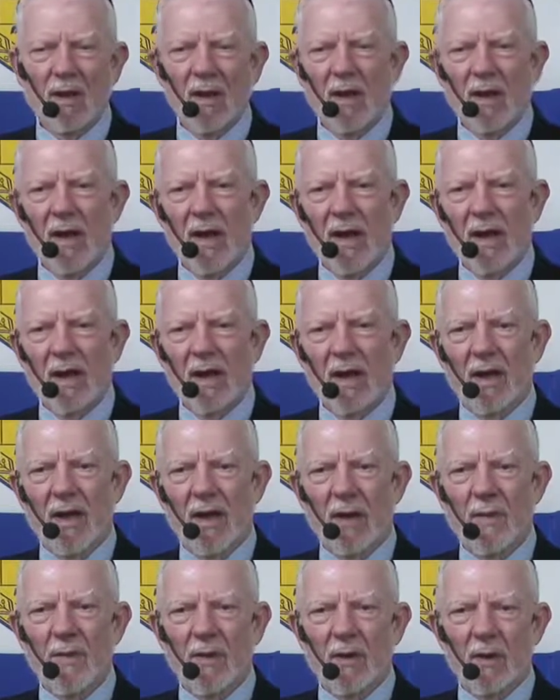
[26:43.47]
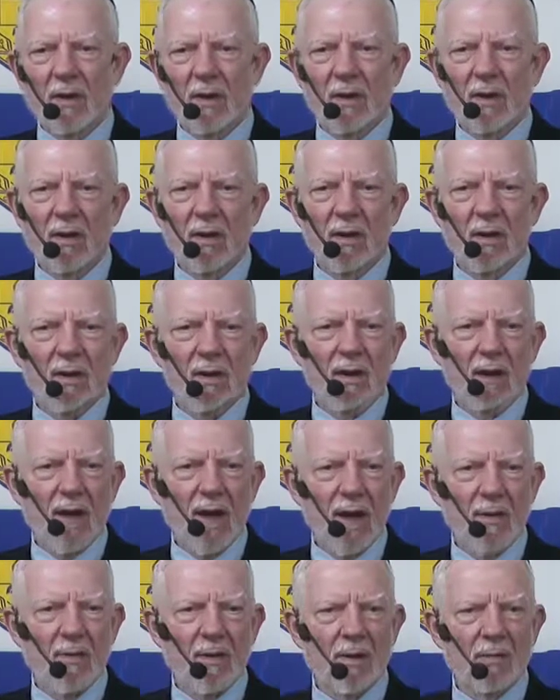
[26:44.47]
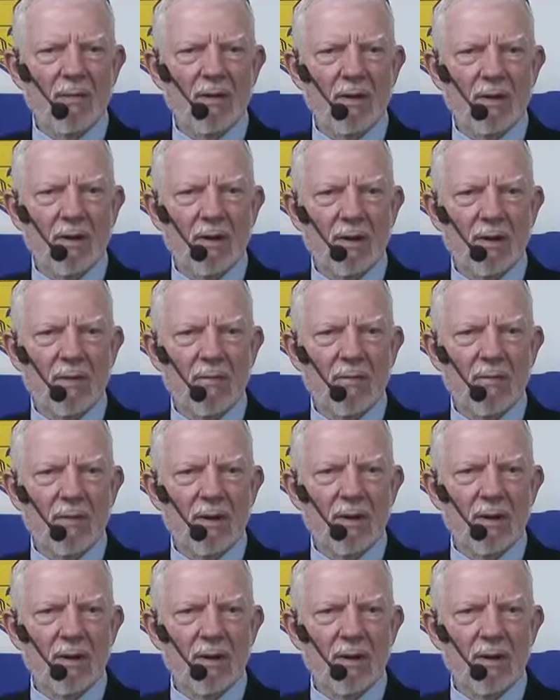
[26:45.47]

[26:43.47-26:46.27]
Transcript: and a leper came up to him,